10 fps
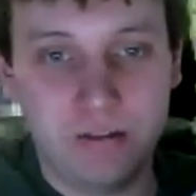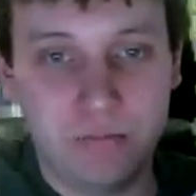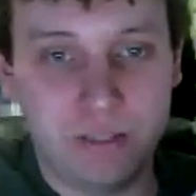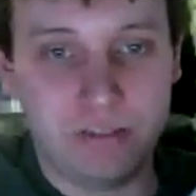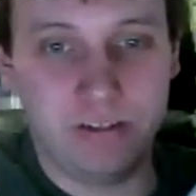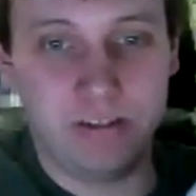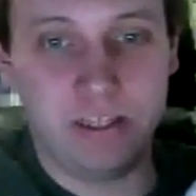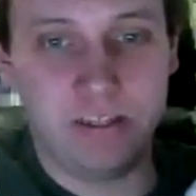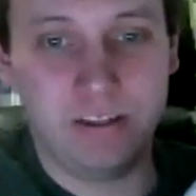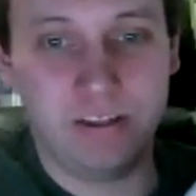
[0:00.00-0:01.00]
But
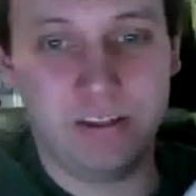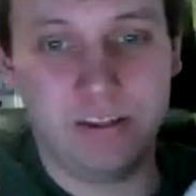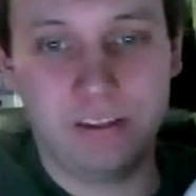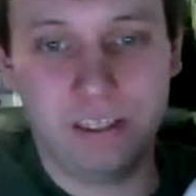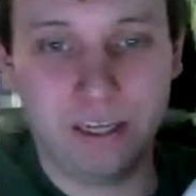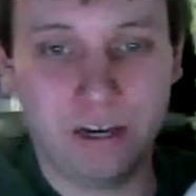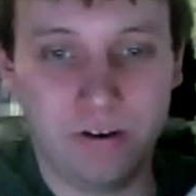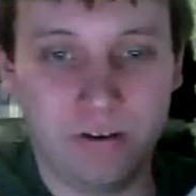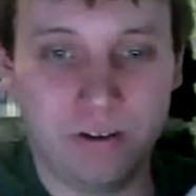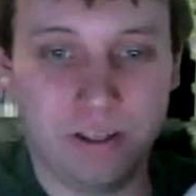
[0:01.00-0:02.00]
you
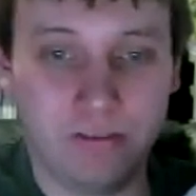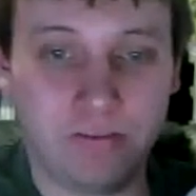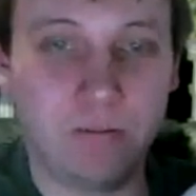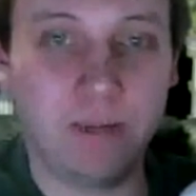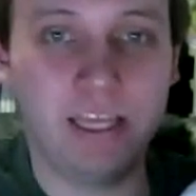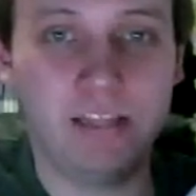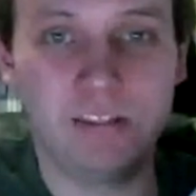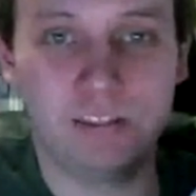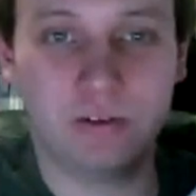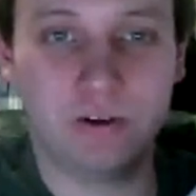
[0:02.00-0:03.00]
know, if they're making
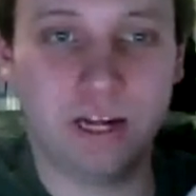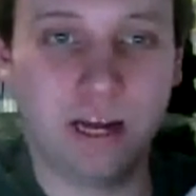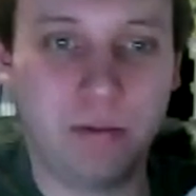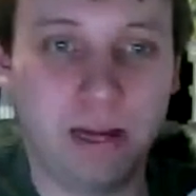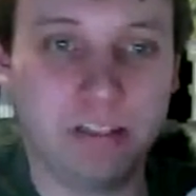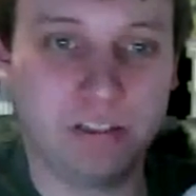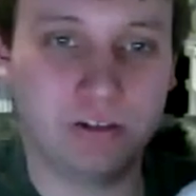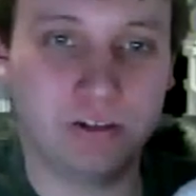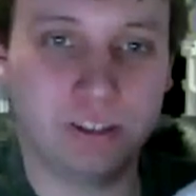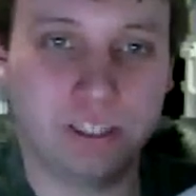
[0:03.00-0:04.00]
this story up, I just
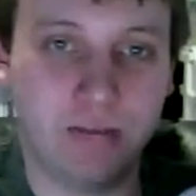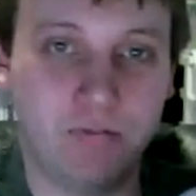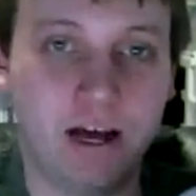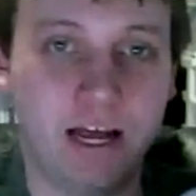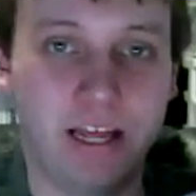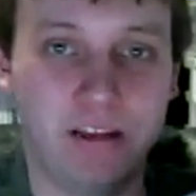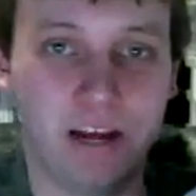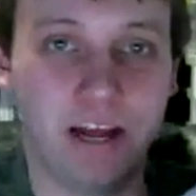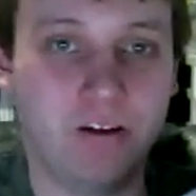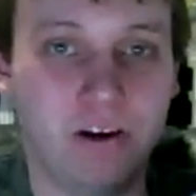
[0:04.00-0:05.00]
don't understand why.
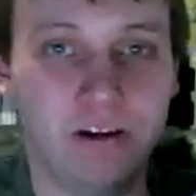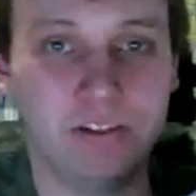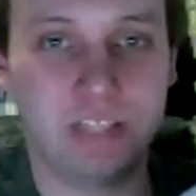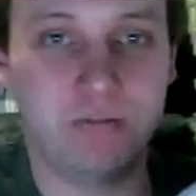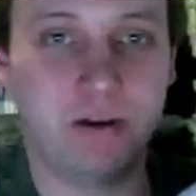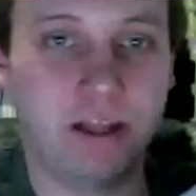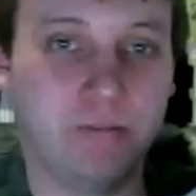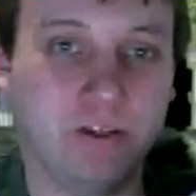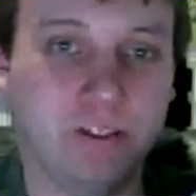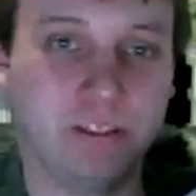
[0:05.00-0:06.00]
I don't understand why they
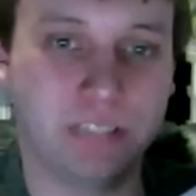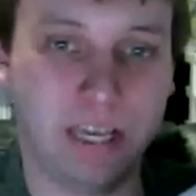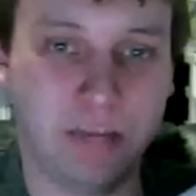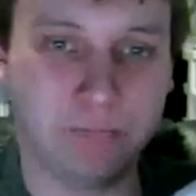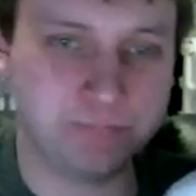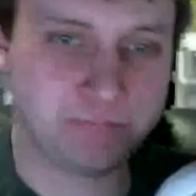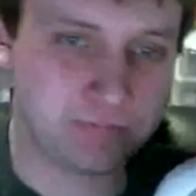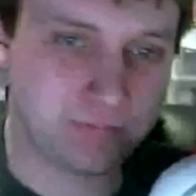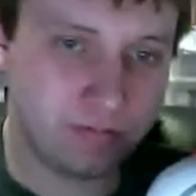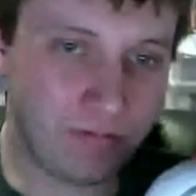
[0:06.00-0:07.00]
wouldn't just say,
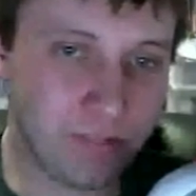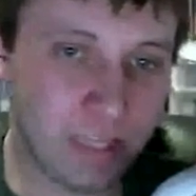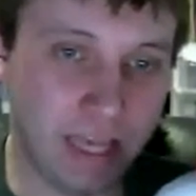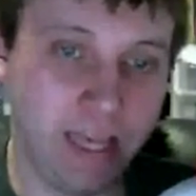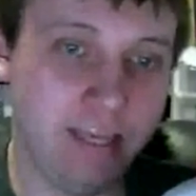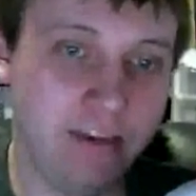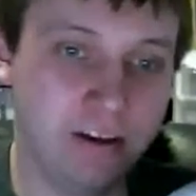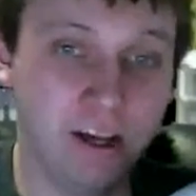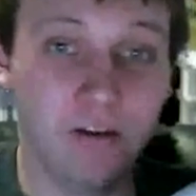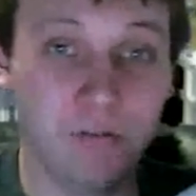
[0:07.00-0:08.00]
hey,
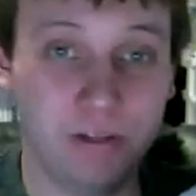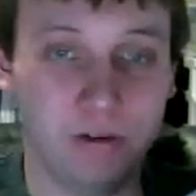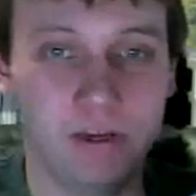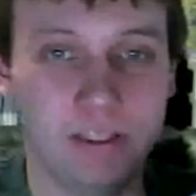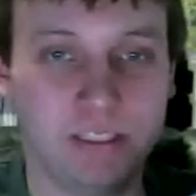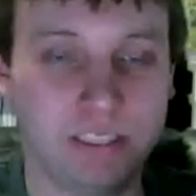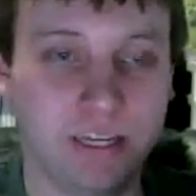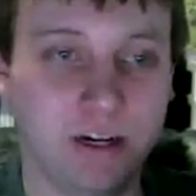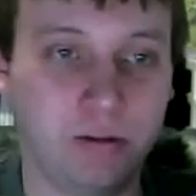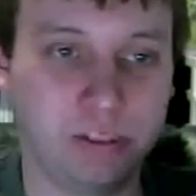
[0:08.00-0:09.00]
we don't want this kit
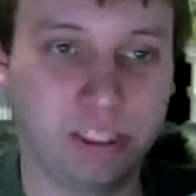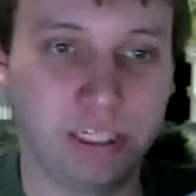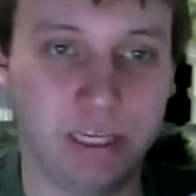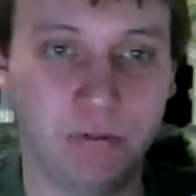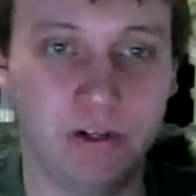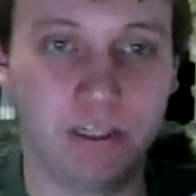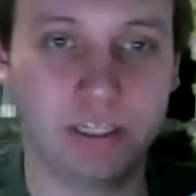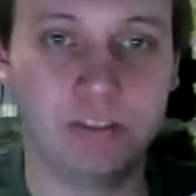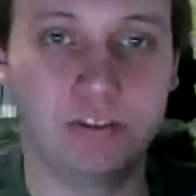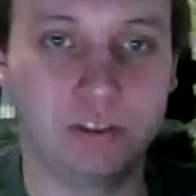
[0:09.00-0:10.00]
in our machine anymore, can
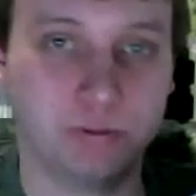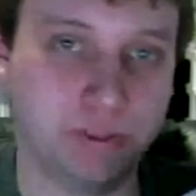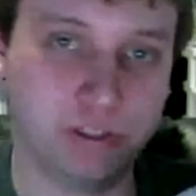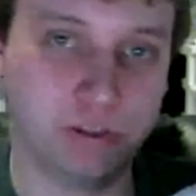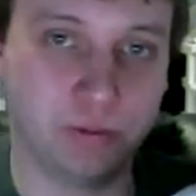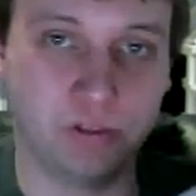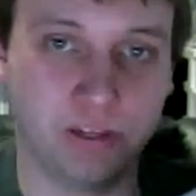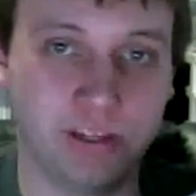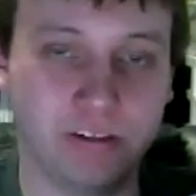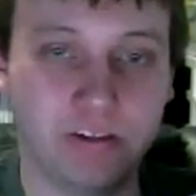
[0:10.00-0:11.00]
you just please remove it?